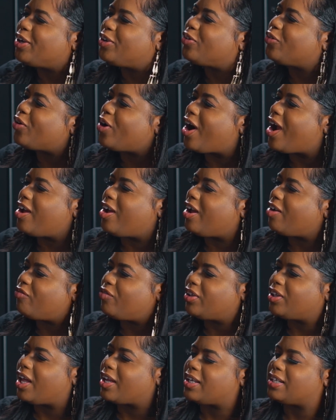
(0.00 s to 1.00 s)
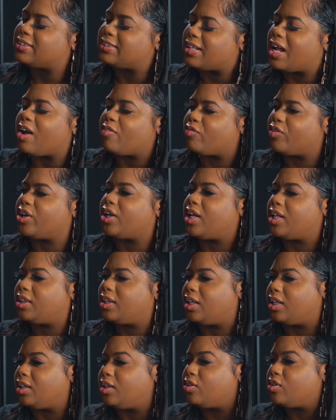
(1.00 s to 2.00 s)
Yeah, I feel like it's not for
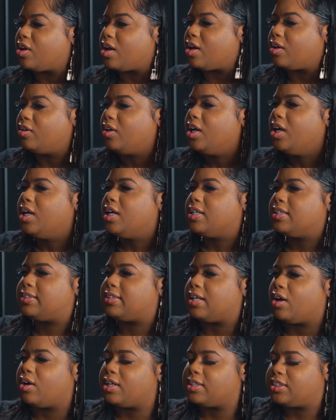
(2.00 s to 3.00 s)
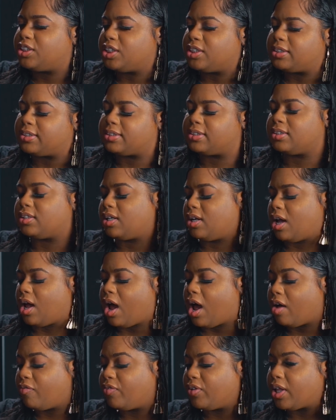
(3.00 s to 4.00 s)
nothing, So it's just,
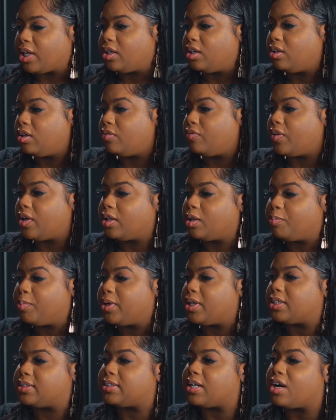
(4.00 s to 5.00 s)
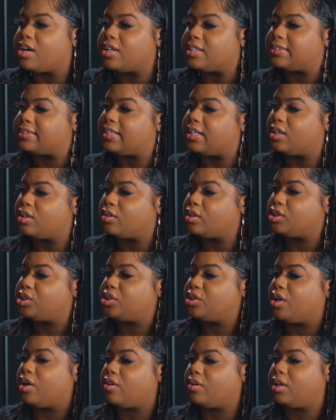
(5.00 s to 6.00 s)
I feel like you develop a certain skill that
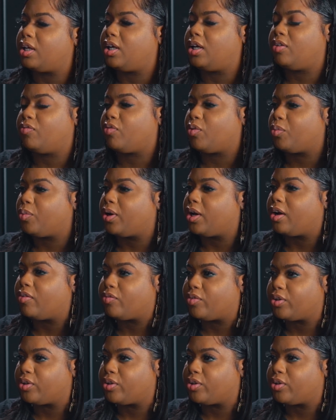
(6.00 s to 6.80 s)
you're going to need for whatever